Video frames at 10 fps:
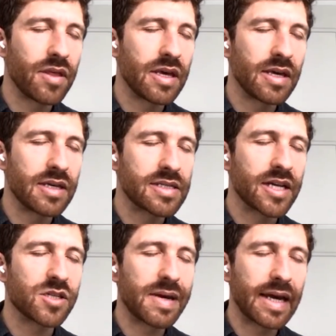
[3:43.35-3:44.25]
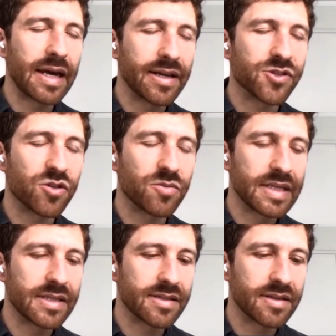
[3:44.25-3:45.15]
the sense making
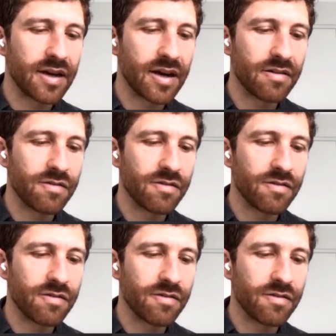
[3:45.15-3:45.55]
instrument uh,